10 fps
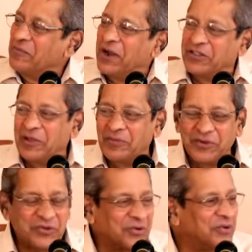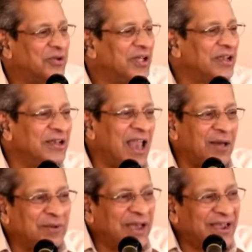made them into
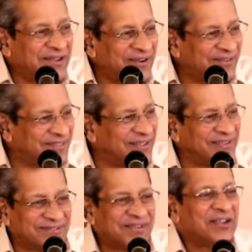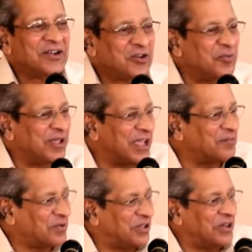laminated things to be
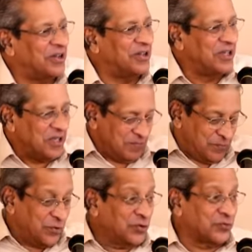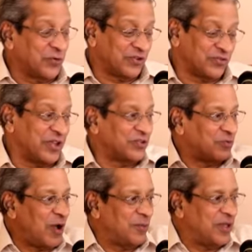kept here. Beautiful swing,
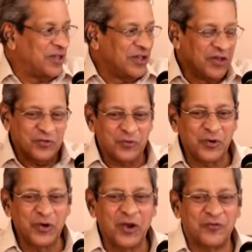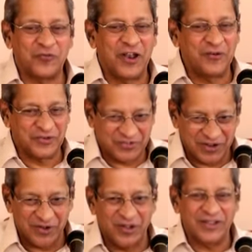Swami, full of flowers
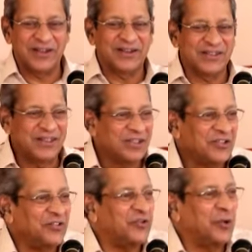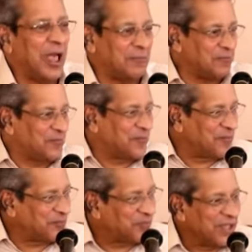and all that. Jula.
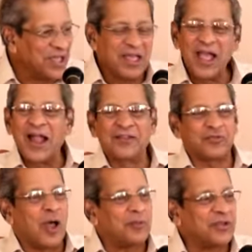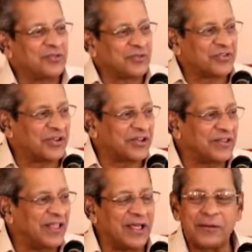And Swami was
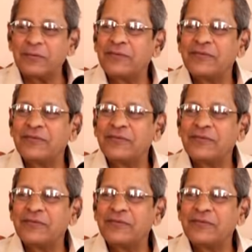sitting there.